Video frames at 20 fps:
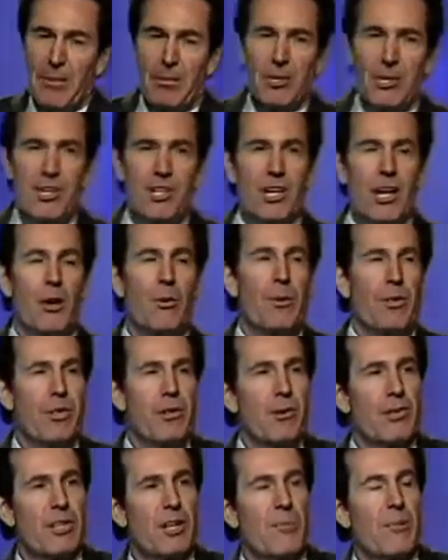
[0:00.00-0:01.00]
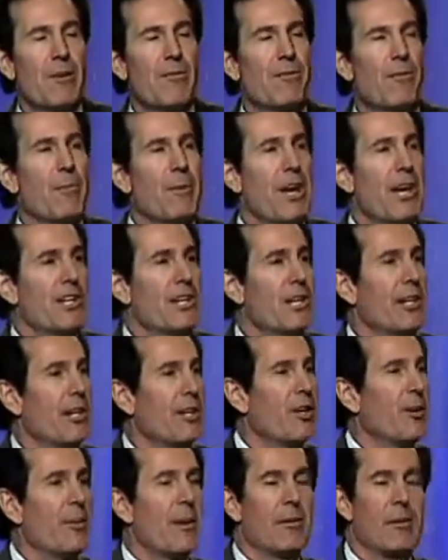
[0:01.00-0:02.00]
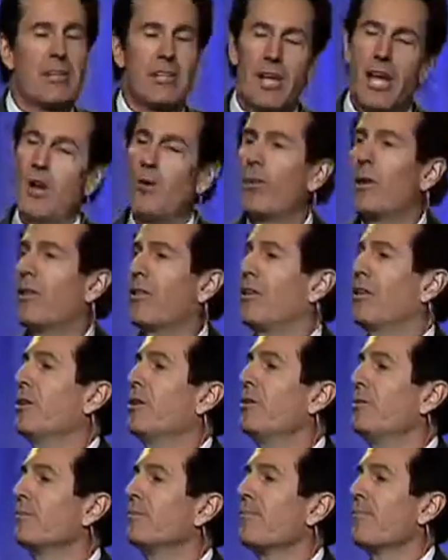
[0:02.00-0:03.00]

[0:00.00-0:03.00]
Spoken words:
able to share with you some information that you'll be able to take with you,